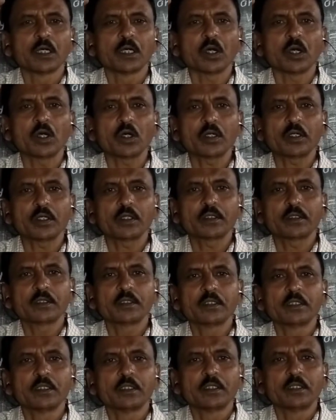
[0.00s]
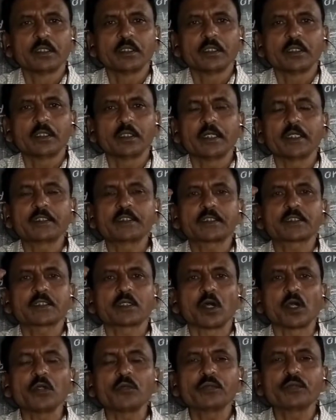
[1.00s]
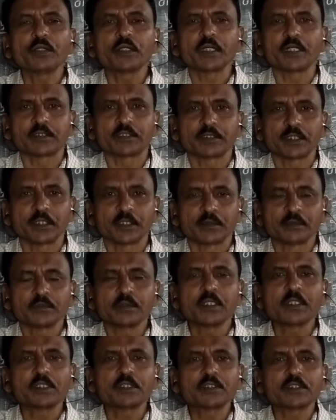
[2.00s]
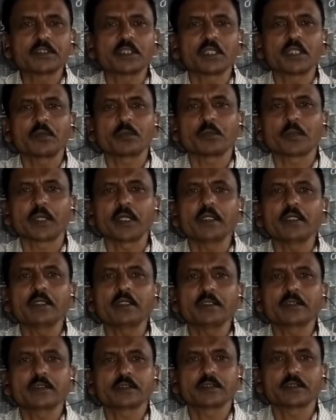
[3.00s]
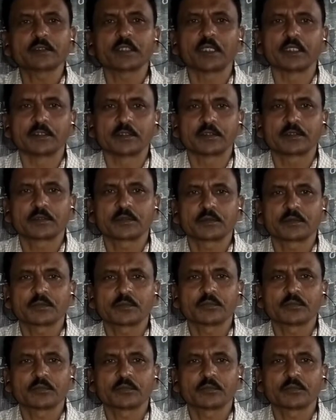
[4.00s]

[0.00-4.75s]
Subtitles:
or its configuration, its shape and size.